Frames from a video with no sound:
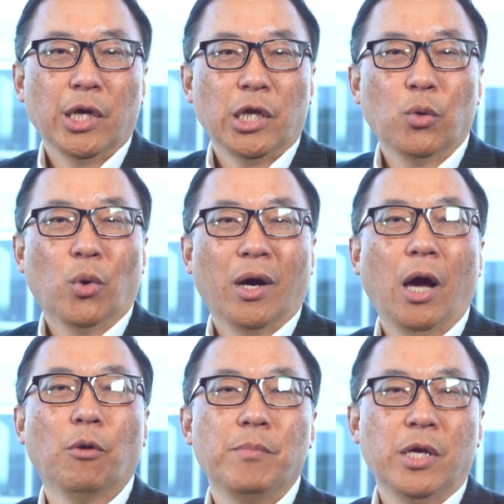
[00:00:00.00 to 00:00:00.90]
It will
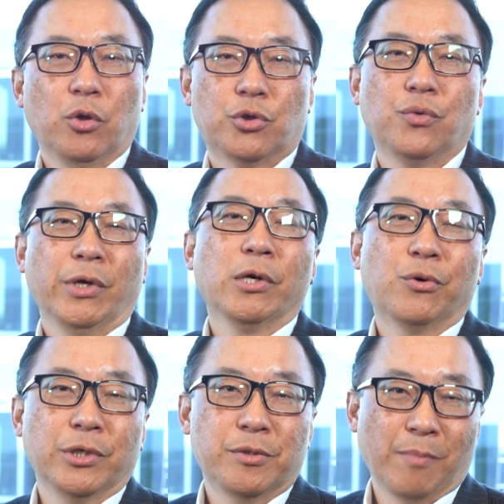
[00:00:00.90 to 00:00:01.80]
help me to
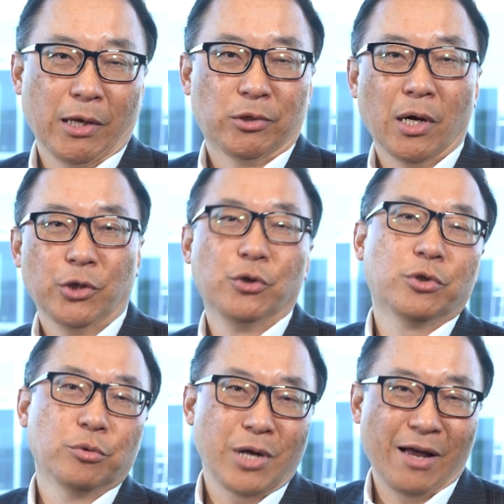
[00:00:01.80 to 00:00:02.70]
increase my
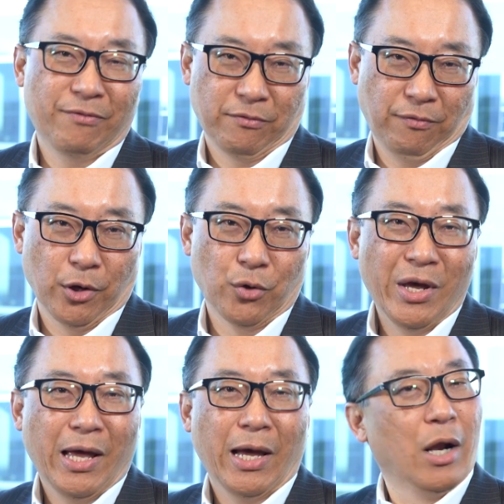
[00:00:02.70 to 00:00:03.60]
YouTube traffic flow,
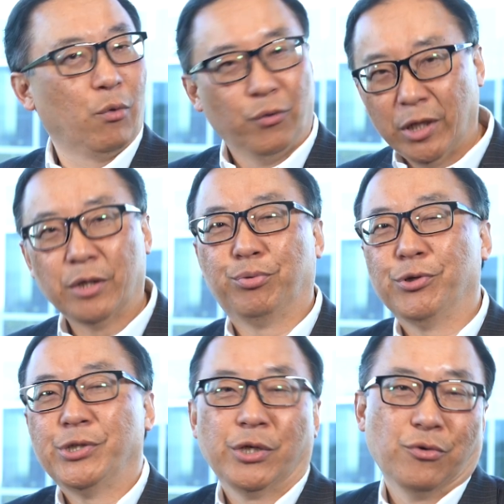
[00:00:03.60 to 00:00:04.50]
and I would really
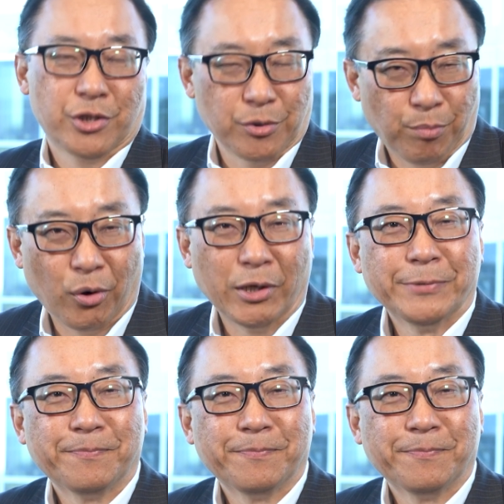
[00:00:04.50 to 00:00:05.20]
appreciate your support.